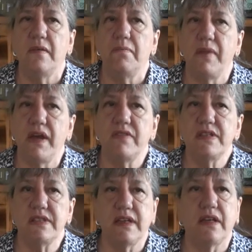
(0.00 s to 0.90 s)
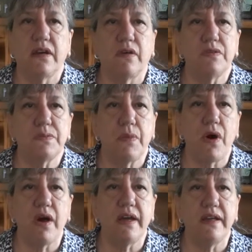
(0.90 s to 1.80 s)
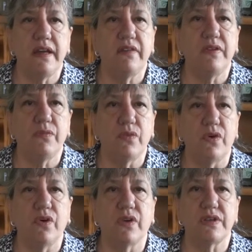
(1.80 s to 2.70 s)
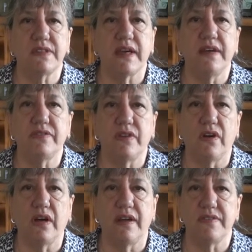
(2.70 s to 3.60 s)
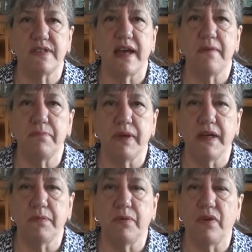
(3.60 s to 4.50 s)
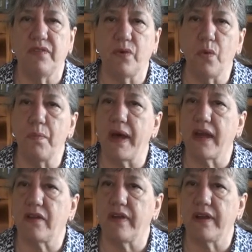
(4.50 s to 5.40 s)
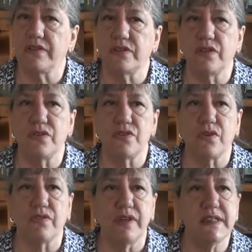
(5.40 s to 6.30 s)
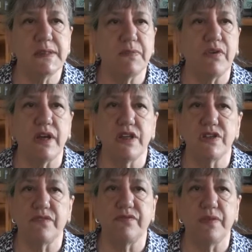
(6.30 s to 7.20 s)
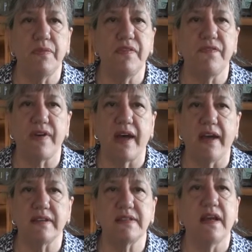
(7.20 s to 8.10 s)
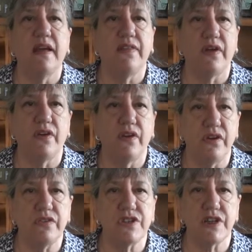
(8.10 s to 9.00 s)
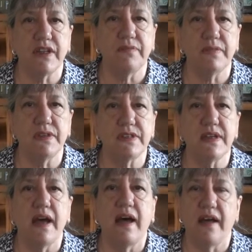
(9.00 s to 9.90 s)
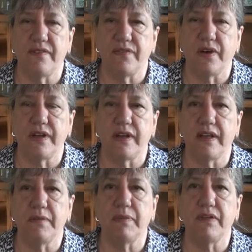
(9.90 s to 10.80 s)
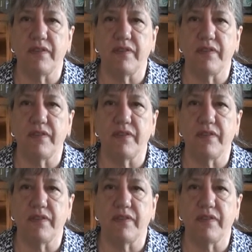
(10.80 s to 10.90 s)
"Mary Seacole's pioneering work saved lives, and people of all backgrounds can draw inspiration from the fact that her achievements have finally been